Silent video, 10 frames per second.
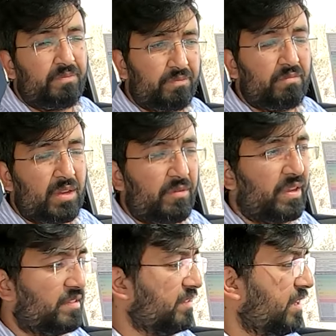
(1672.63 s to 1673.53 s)

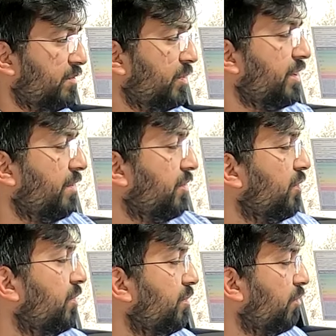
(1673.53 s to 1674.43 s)
manufacturers that would give
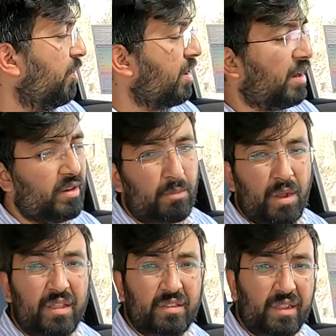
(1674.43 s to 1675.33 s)
you more harder
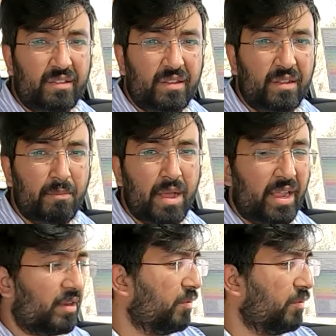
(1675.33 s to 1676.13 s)
plastics in the back and